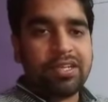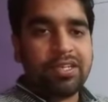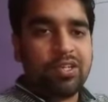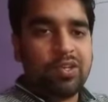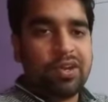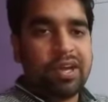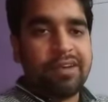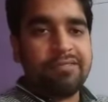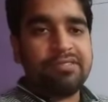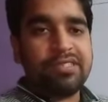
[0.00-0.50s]
You
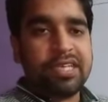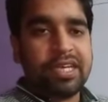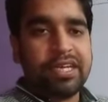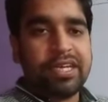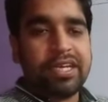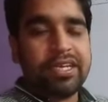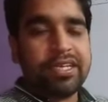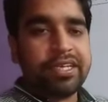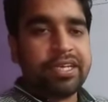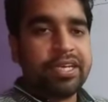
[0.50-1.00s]
have seen
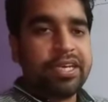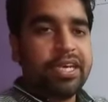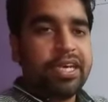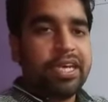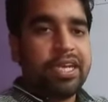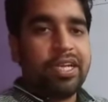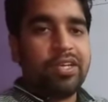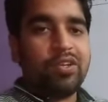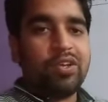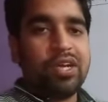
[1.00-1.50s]
it
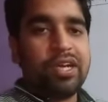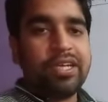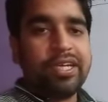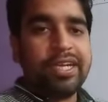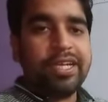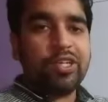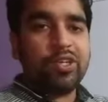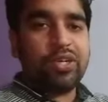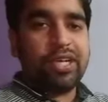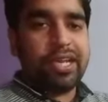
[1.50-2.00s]
in your
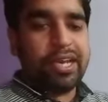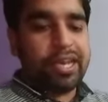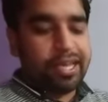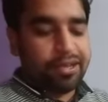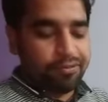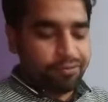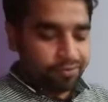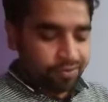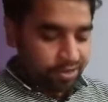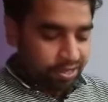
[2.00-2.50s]
day-to-day life.